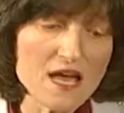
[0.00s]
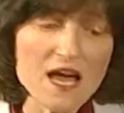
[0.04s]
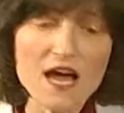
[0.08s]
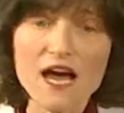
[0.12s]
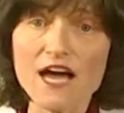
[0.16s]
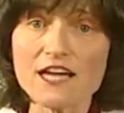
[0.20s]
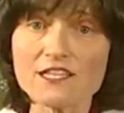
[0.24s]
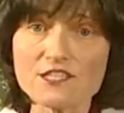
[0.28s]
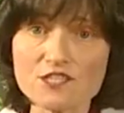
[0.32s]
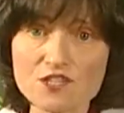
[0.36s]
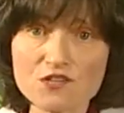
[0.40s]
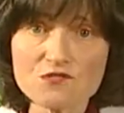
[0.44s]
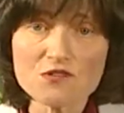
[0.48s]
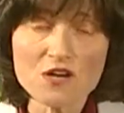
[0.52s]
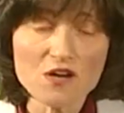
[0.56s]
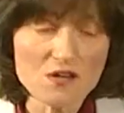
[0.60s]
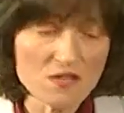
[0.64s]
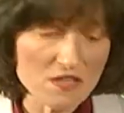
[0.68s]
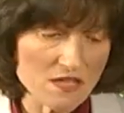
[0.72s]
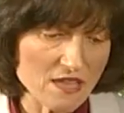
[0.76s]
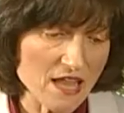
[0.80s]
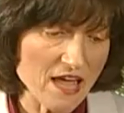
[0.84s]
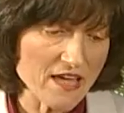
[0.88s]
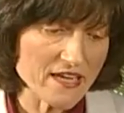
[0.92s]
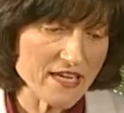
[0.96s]
I do
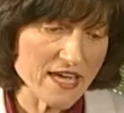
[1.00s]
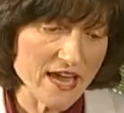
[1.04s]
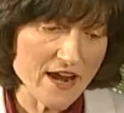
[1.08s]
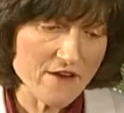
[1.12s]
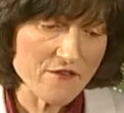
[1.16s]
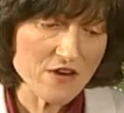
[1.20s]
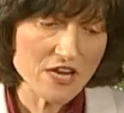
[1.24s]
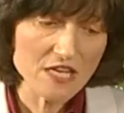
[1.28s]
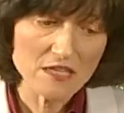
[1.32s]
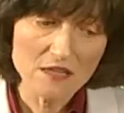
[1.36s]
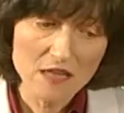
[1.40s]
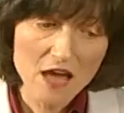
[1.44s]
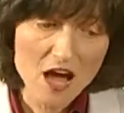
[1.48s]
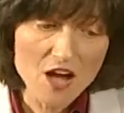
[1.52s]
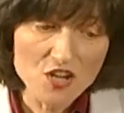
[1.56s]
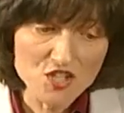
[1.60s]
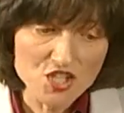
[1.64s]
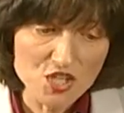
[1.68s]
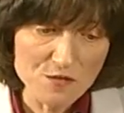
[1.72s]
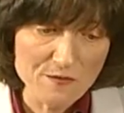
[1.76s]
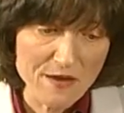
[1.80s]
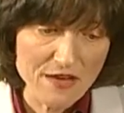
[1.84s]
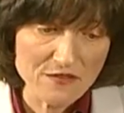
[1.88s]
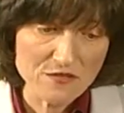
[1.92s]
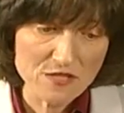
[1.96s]
not like carrying large
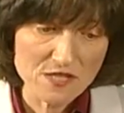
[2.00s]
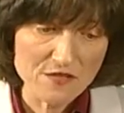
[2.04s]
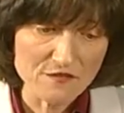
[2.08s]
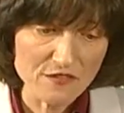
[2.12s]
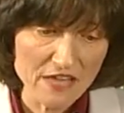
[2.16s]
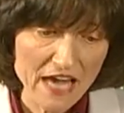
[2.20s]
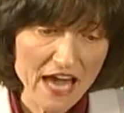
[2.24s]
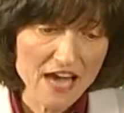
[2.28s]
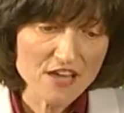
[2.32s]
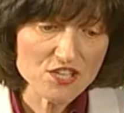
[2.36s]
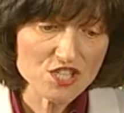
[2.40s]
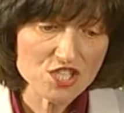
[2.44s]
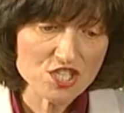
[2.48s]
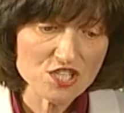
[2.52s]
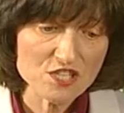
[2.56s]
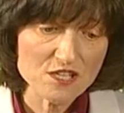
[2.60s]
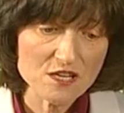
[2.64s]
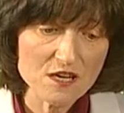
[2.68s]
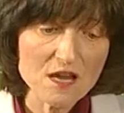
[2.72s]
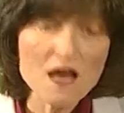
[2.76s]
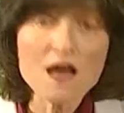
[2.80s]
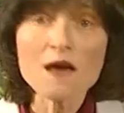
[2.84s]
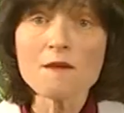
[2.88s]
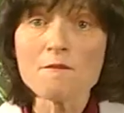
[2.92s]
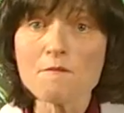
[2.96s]
amounts of cash.
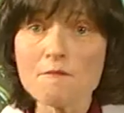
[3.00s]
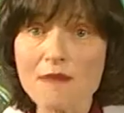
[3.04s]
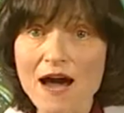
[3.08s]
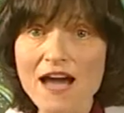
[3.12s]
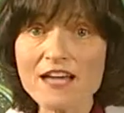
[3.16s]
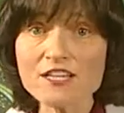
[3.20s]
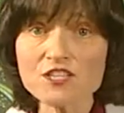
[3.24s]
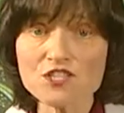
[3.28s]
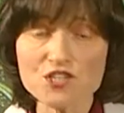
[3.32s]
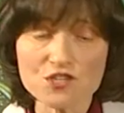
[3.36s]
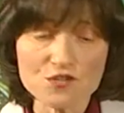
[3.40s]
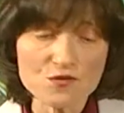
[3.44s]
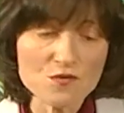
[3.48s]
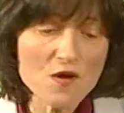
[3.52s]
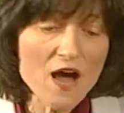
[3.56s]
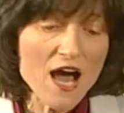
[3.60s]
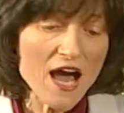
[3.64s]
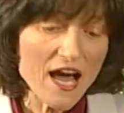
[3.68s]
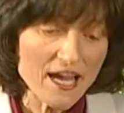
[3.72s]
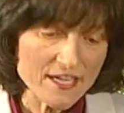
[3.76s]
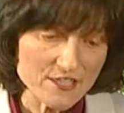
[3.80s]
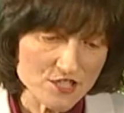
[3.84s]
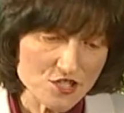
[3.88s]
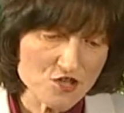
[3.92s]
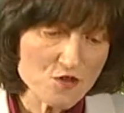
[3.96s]
Mind you,
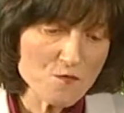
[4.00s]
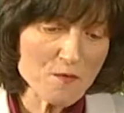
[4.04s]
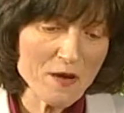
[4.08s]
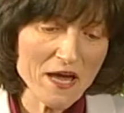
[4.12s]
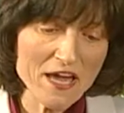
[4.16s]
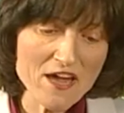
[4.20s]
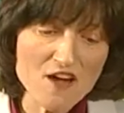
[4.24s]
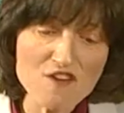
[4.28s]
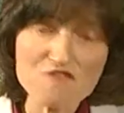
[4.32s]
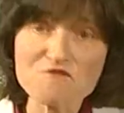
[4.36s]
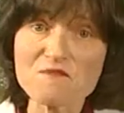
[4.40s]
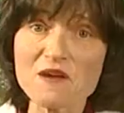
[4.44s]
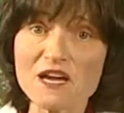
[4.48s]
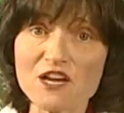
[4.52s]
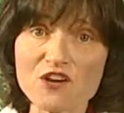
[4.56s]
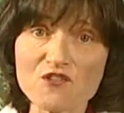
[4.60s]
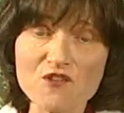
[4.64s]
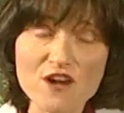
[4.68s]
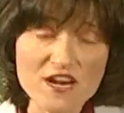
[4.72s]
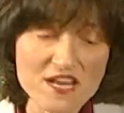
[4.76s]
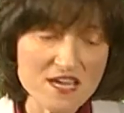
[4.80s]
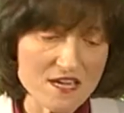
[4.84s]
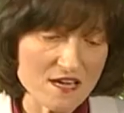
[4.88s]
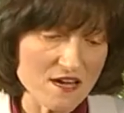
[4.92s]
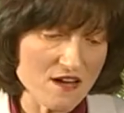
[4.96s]
I do pay off my
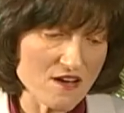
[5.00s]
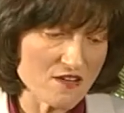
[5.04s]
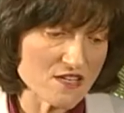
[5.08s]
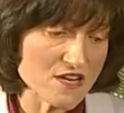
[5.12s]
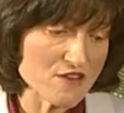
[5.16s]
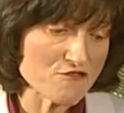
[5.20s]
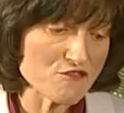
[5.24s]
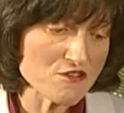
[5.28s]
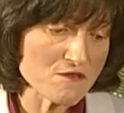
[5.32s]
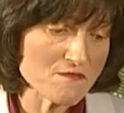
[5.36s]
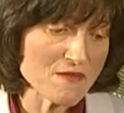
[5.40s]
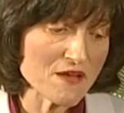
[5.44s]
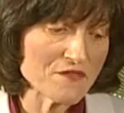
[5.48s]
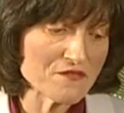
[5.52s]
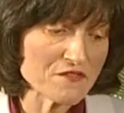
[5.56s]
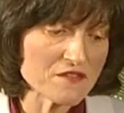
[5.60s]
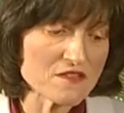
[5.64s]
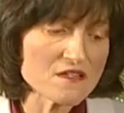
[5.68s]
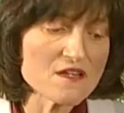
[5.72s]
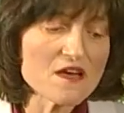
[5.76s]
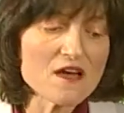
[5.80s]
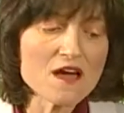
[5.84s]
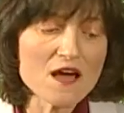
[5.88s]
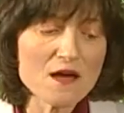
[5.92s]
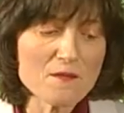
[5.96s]
credit card every month
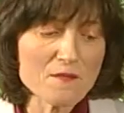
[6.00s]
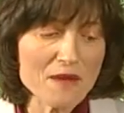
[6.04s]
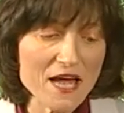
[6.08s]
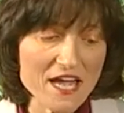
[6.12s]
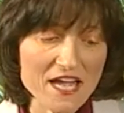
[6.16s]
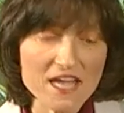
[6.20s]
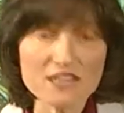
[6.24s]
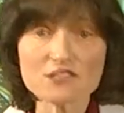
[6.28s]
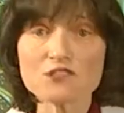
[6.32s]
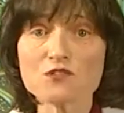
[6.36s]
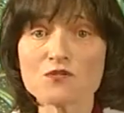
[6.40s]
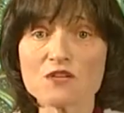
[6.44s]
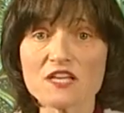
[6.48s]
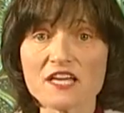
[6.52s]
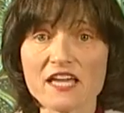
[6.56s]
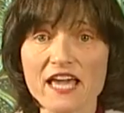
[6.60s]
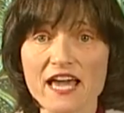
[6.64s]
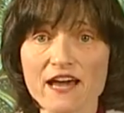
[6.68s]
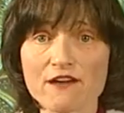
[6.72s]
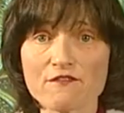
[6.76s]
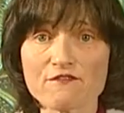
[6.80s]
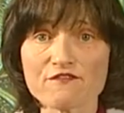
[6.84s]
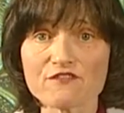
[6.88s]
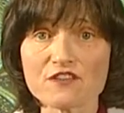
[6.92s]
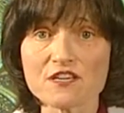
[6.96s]
and my annual
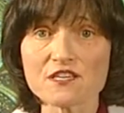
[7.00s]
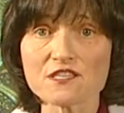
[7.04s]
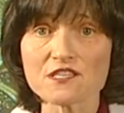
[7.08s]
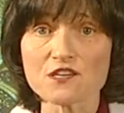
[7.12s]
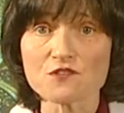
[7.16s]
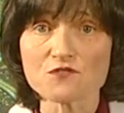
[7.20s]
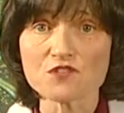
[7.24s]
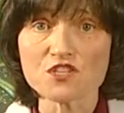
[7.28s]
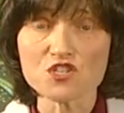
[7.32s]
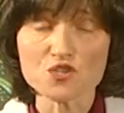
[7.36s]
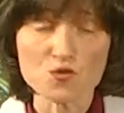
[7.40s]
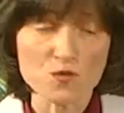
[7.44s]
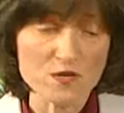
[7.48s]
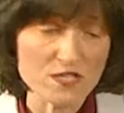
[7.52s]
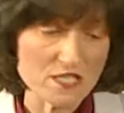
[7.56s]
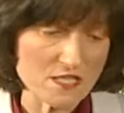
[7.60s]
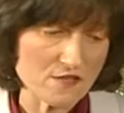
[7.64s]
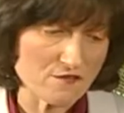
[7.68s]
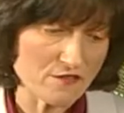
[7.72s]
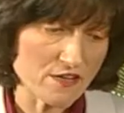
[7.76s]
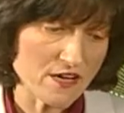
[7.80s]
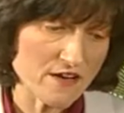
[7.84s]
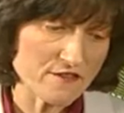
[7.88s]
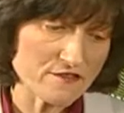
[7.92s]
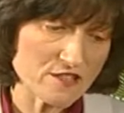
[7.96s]
account fee is only
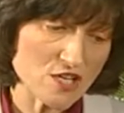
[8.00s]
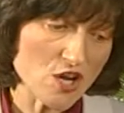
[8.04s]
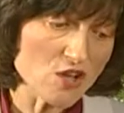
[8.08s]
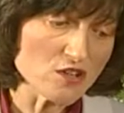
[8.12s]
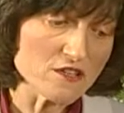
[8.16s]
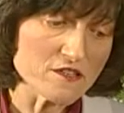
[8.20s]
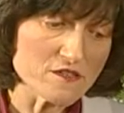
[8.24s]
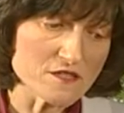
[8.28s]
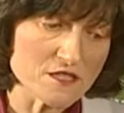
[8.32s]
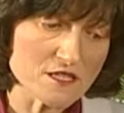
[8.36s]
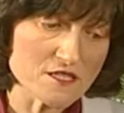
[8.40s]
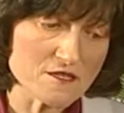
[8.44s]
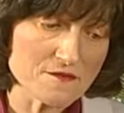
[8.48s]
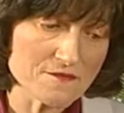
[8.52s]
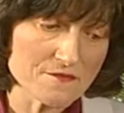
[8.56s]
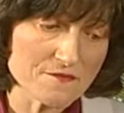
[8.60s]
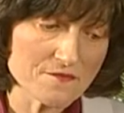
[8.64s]
$25.